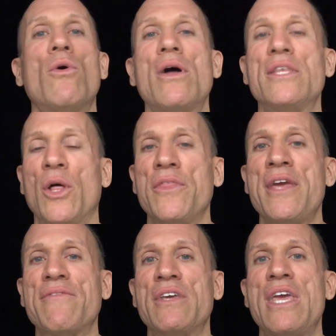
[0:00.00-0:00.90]
The only
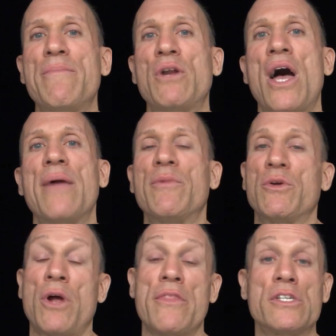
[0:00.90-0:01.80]
thing you have to keep an eye on when
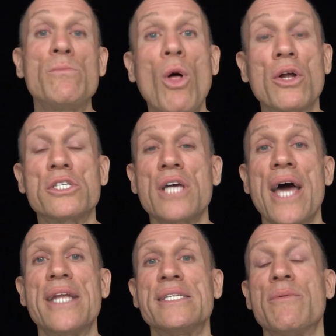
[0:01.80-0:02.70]
they're on the smaller
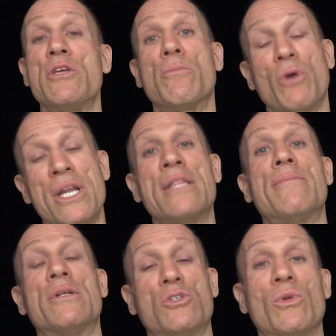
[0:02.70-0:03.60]
side is that when you're breeding
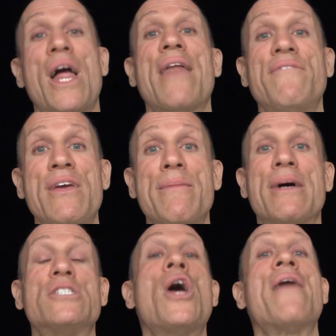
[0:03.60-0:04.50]
them up to a lot of
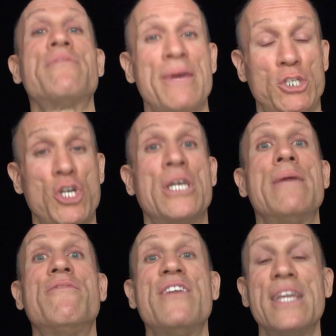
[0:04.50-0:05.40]
females, you have to make sure you
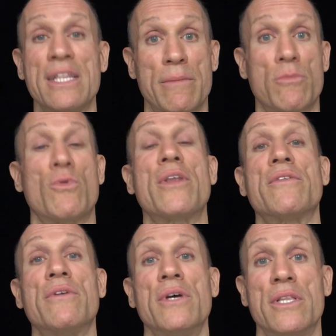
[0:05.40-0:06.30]
keep feeding them throughout
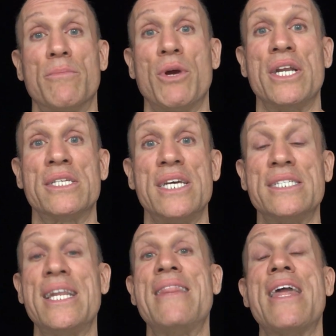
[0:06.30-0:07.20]
the breeding
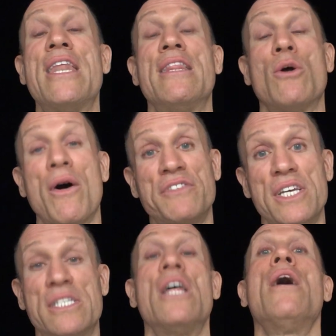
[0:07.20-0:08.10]
season. And then in the off
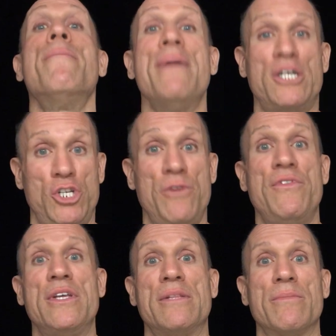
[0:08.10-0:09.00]
season, make sure you
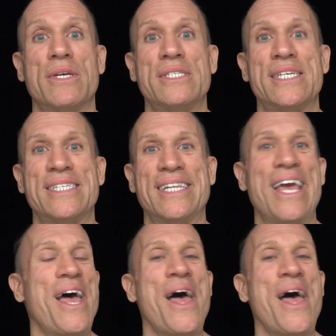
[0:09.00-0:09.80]
feed them consistently.